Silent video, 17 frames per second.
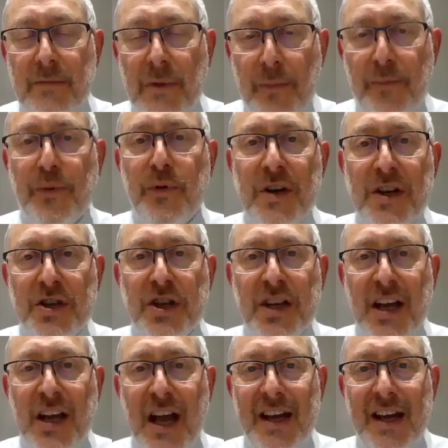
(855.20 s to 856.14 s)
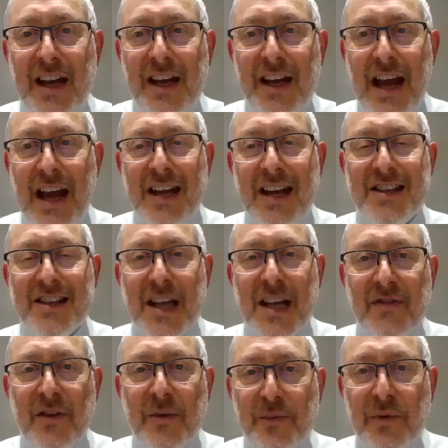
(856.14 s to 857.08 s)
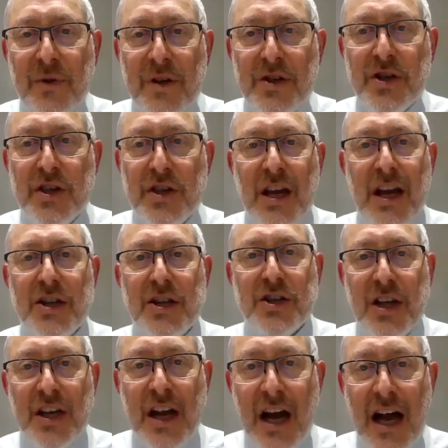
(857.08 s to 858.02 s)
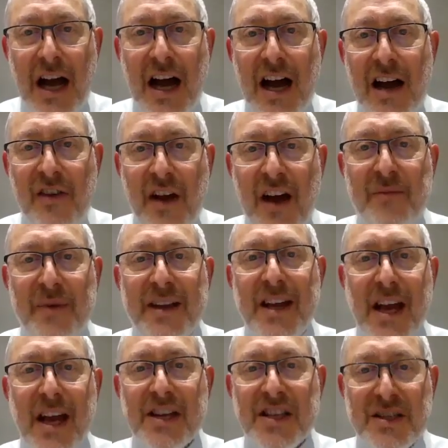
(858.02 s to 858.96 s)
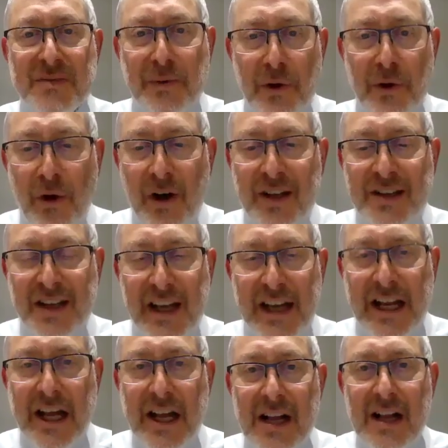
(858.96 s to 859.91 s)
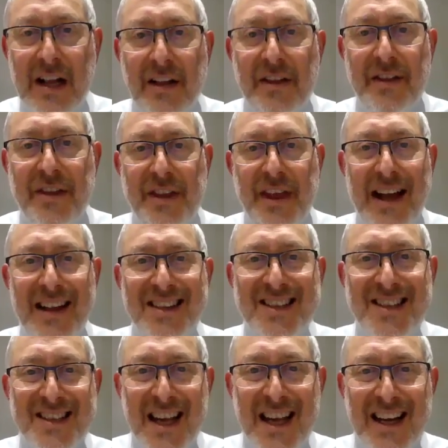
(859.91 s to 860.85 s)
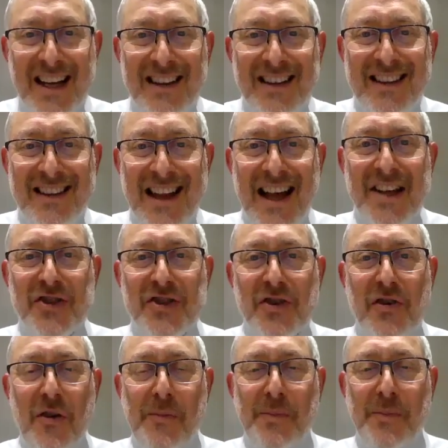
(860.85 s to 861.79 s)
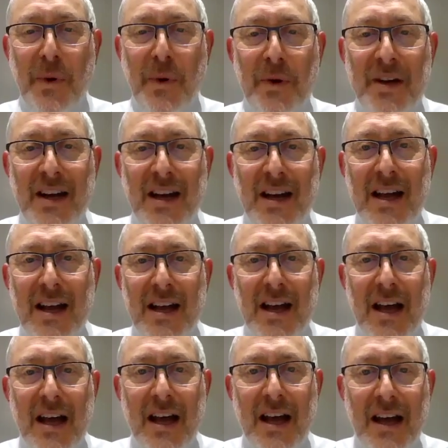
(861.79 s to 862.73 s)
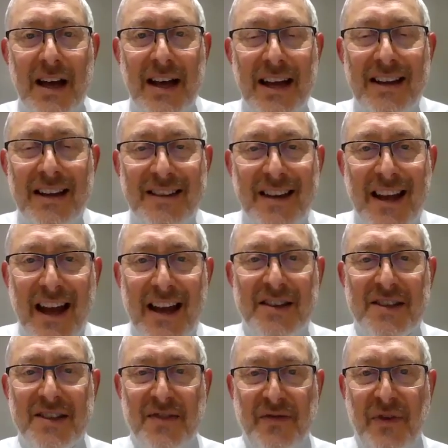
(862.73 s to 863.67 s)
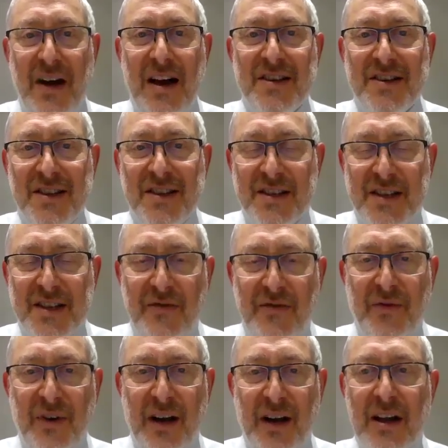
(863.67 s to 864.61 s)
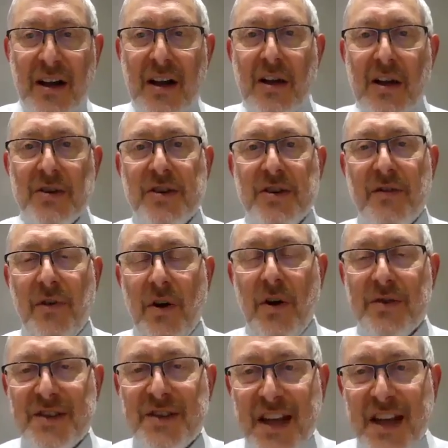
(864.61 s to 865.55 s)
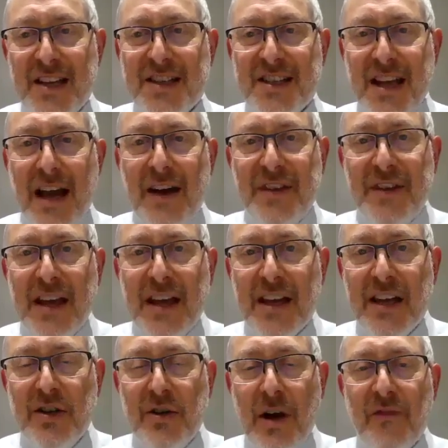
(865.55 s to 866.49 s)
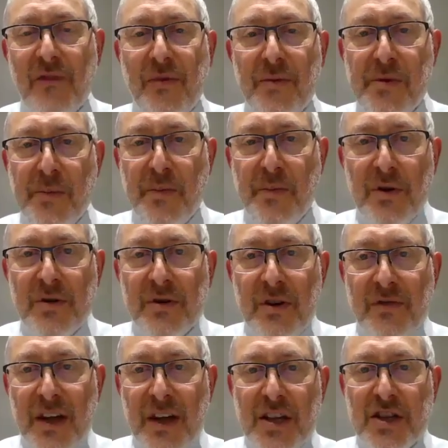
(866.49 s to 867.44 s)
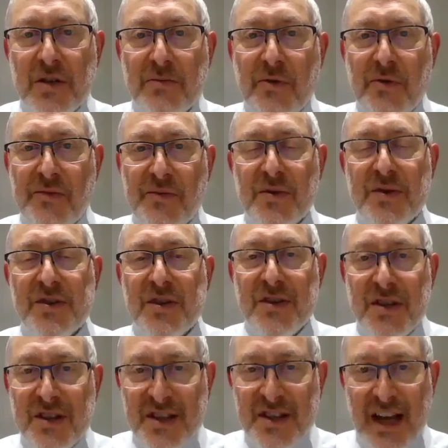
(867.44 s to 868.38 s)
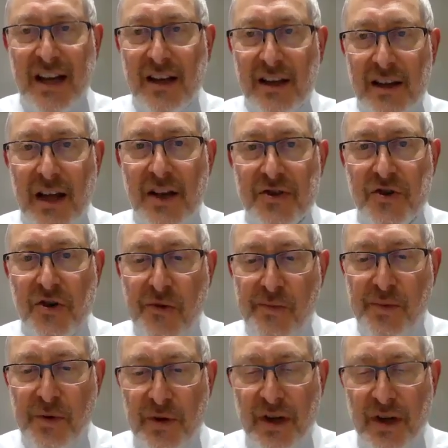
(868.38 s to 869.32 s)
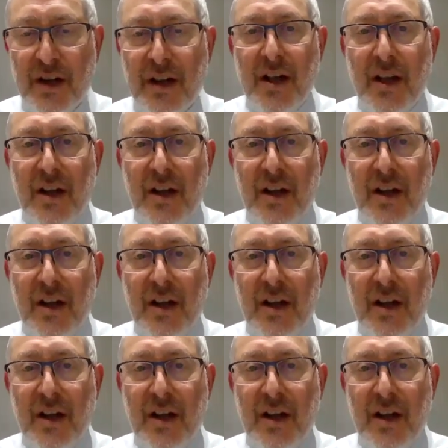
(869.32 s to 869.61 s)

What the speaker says: appreciated, and instead of appreciation, I have been exploited. That psychological burden intensifies the suffering. So v'hotseisi, I've taken you out from the burden of Egypt, refers to the psychological burden.